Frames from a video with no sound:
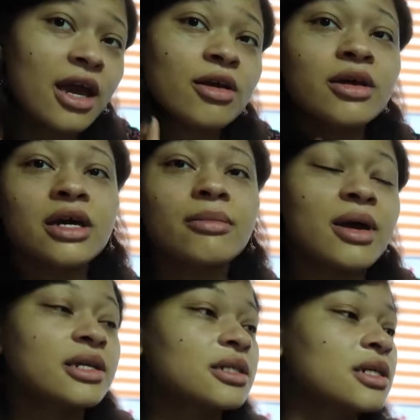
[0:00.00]
Hair looking a
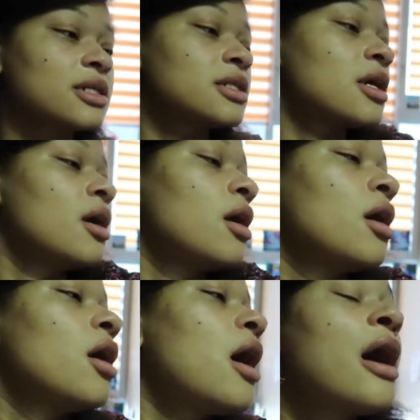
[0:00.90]
mess because
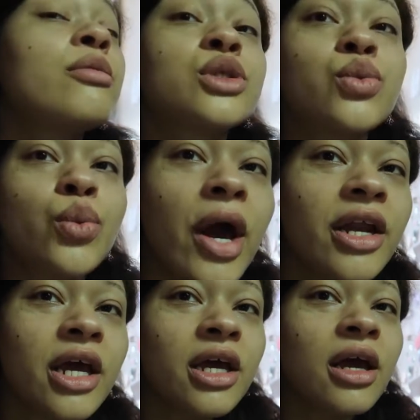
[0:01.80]
I was
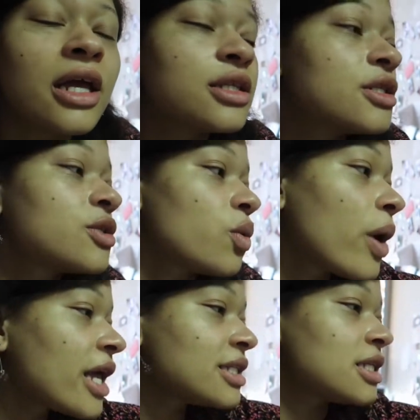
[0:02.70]
running and
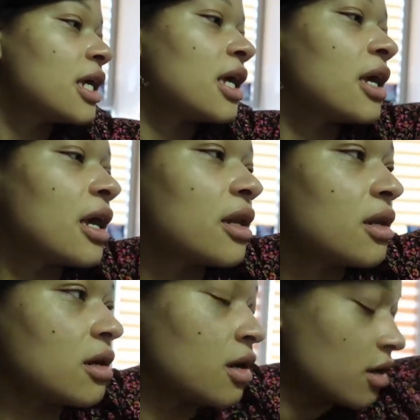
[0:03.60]
sweating.
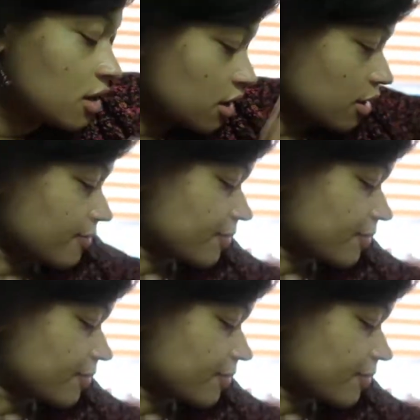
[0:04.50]
Ugh.